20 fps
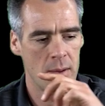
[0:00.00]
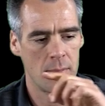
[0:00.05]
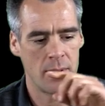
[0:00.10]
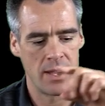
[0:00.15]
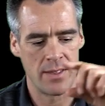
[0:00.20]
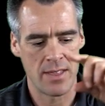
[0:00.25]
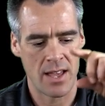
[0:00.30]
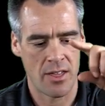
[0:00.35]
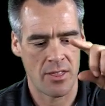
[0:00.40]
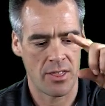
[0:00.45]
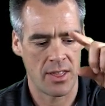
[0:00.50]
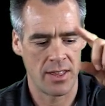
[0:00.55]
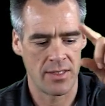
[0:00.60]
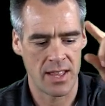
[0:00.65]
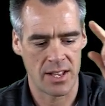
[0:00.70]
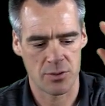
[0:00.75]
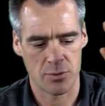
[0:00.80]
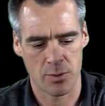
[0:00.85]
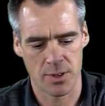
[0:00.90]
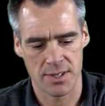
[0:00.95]
in that in
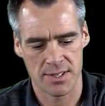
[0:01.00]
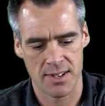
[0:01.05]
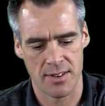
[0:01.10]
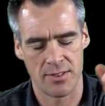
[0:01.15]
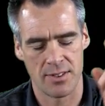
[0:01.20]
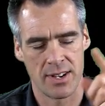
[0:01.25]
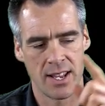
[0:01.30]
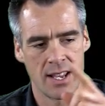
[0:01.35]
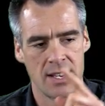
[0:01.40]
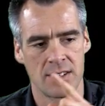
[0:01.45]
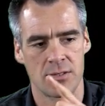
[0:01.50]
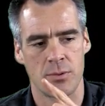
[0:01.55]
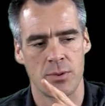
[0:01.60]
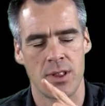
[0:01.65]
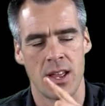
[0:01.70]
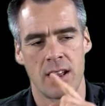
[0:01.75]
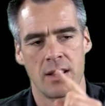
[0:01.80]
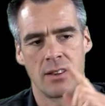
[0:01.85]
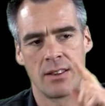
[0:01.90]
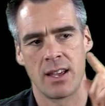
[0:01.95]
that 27 days where
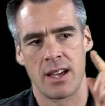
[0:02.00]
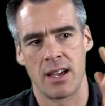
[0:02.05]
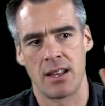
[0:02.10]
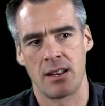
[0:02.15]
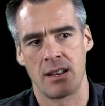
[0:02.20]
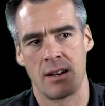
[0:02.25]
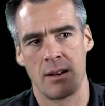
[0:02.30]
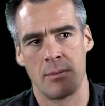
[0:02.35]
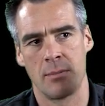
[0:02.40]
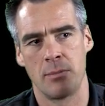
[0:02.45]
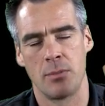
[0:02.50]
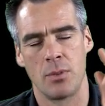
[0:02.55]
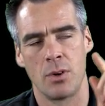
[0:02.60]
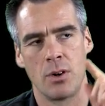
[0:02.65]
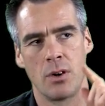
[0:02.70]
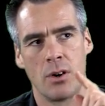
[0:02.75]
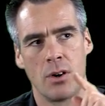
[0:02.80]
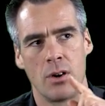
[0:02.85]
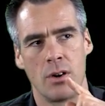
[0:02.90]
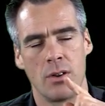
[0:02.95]
that that um,
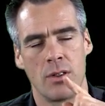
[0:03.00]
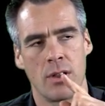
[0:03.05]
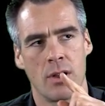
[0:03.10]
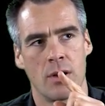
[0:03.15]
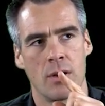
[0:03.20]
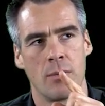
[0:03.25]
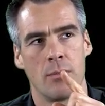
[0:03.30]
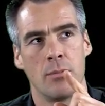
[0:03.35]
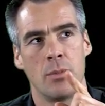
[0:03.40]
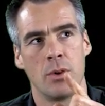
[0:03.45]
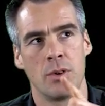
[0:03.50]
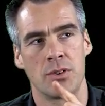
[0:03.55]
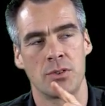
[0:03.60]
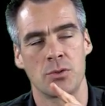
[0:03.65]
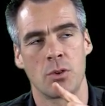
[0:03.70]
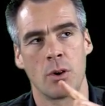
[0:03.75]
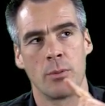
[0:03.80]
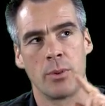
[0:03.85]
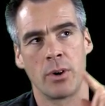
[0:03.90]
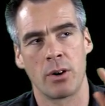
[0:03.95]
the Moon is
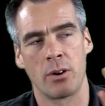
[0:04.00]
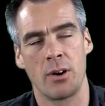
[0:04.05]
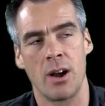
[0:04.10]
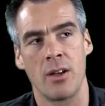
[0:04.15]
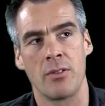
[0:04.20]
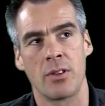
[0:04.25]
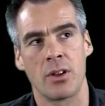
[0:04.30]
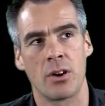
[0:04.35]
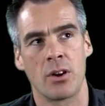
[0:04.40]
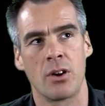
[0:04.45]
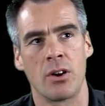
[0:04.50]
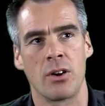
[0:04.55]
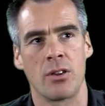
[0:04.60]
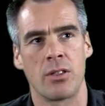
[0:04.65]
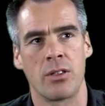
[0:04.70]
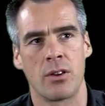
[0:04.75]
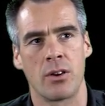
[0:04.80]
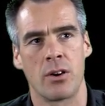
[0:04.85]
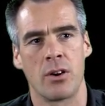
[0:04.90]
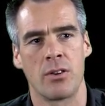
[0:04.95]
orbiting around the
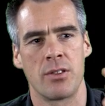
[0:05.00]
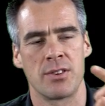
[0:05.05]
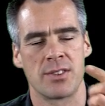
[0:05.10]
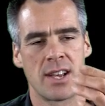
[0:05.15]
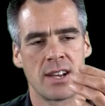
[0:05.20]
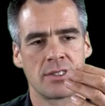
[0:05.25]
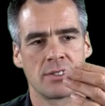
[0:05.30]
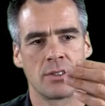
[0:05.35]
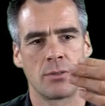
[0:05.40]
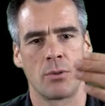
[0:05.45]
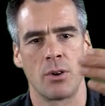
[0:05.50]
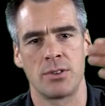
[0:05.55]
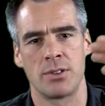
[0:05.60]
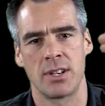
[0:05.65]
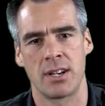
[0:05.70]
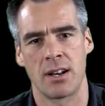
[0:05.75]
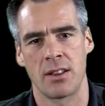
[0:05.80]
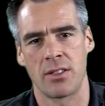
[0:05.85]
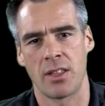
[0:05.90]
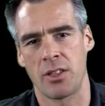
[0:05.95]
Earth, the Earth is actually
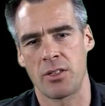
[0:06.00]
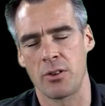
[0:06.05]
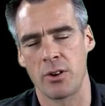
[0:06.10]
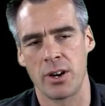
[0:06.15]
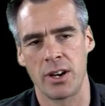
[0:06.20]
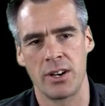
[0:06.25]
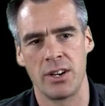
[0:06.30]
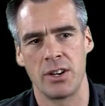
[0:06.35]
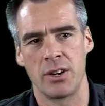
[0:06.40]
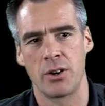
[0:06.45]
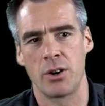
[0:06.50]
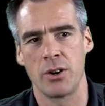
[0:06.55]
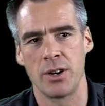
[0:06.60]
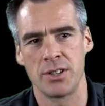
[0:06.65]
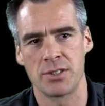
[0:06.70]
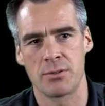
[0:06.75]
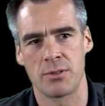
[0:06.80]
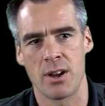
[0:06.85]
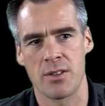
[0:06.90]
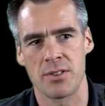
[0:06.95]
rotating like 30
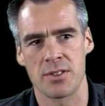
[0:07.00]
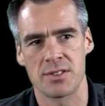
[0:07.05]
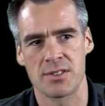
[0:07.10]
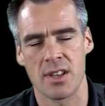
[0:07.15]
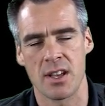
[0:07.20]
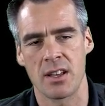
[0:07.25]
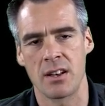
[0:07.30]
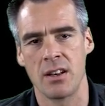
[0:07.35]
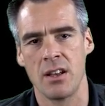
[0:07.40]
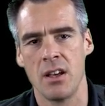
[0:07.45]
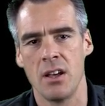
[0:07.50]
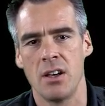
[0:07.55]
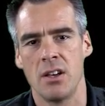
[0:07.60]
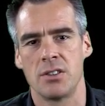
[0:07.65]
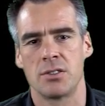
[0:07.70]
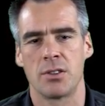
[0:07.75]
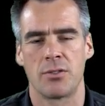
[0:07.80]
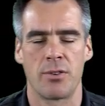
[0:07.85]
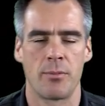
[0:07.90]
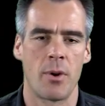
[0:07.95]
degrees around the Sun.
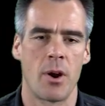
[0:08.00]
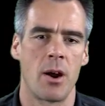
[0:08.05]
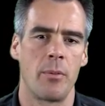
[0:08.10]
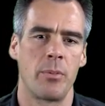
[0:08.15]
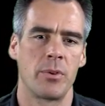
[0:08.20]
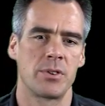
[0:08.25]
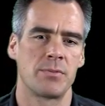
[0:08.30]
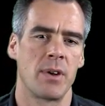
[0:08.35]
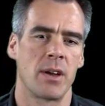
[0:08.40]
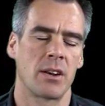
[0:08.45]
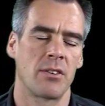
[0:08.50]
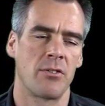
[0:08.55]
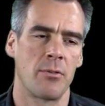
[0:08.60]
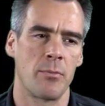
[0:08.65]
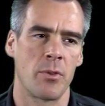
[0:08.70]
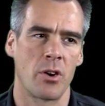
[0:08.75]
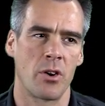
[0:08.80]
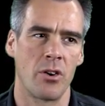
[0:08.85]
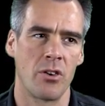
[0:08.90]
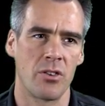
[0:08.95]
So from our perspective, from
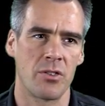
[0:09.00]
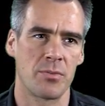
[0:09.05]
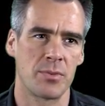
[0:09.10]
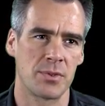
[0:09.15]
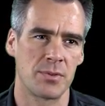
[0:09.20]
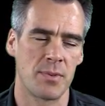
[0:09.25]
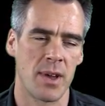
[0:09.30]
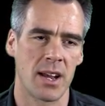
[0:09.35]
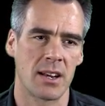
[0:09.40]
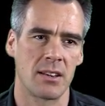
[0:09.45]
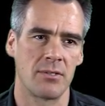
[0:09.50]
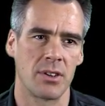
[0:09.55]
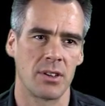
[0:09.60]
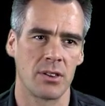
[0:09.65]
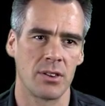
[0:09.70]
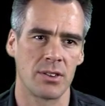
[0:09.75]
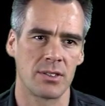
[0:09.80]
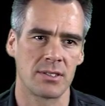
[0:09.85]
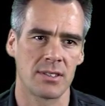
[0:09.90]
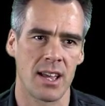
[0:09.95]
the Earth's perspective, it
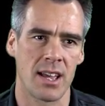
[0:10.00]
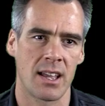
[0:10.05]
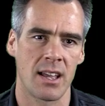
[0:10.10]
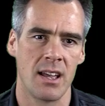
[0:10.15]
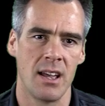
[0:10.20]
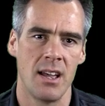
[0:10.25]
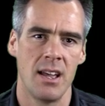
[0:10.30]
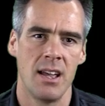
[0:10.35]
looks like